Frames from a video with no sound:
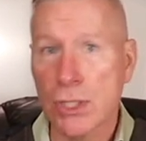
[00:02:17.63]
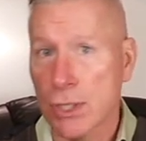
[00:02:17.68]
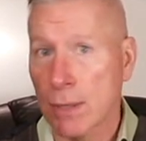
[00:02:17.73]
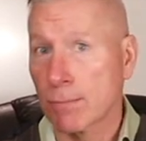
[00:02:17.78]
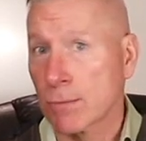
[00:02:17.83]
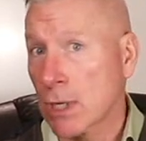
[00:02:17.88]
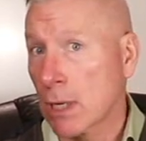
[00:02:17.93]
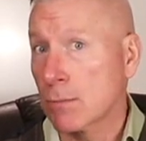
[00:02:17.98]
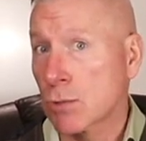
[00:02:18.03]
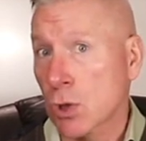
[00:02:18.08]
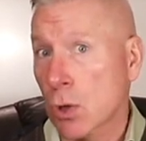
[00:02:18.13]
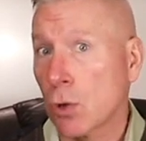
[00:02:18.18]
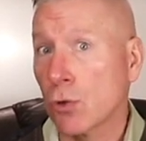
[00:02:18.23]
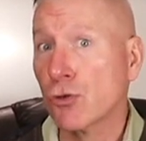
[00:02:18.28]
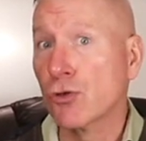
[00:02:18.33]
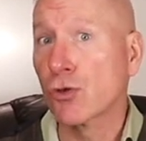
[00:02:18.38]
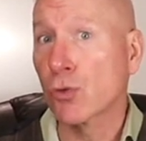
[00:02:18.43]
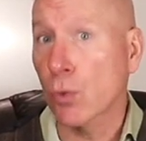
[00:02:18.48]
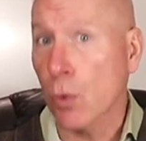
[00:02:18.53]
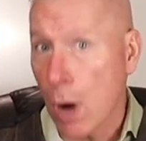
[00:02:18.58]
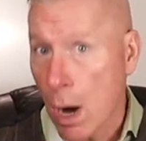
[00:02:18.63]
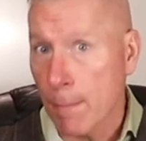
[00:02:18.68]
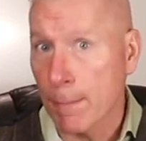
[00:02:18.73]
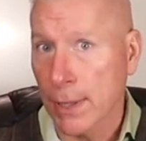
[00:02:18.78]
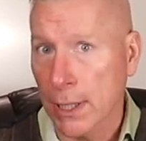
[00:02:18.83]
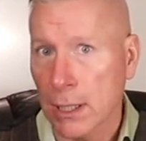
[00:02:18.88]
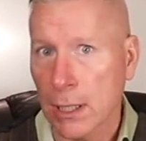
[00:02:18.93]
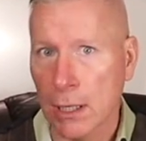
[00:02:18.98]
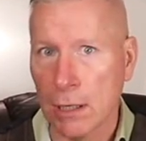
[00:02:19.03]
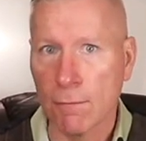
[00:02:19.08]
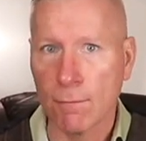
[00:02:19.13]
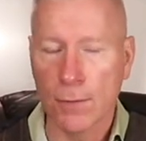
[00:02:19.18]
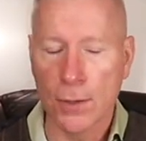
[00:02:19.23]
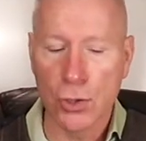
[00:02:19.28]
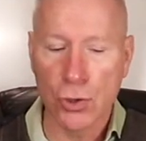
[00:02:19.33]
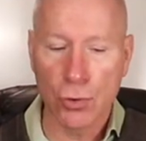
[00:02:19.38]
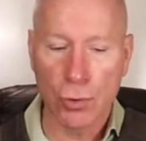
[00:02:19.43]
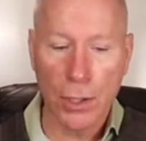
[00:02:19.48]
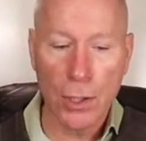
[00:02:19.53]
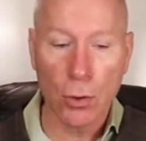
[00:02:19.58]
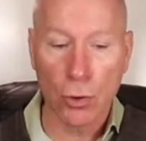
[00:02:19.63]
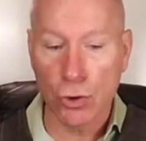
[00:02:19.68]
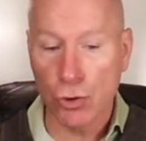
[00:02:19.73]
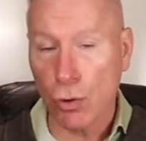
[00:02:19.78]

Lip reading: sometimes called tropic infantry or